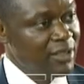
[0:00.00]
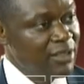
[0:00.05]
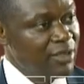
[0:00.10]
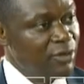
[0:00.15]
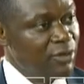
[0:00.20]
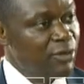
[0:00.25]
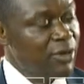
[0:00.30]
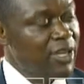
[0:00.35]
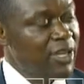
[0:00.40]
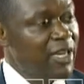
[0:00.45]

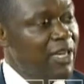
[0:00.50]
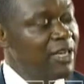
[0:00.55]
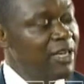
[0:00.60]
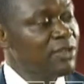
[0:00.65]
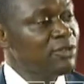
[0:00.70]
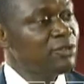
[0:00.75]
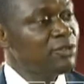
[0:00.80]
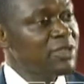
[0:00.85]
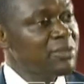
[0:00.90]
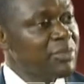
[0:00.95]

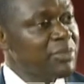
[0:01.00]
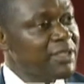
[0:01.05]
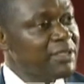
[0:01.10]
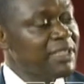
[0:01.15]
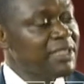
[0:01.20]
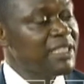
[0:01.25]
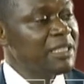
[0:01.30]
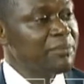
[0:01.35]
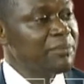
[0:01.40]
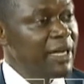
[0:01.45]
to
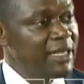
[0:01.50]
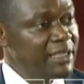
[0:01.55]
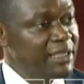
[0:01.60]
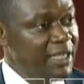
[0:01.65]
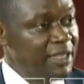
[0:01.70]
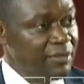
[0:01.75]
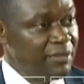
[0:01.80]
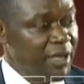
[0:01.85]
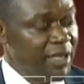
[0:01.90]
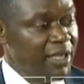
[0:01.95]
represent the
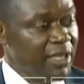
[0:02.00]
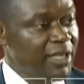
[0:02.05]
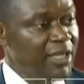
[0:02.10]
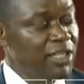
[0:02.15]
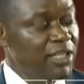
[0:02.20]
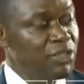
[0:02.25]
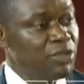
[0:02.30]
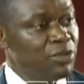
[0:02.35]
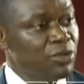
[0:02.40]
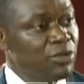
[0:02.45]
party at an
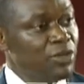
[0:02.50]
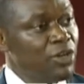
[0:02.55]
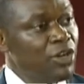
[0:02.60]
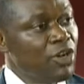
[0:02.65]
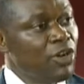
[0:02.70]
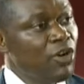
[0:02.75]
election.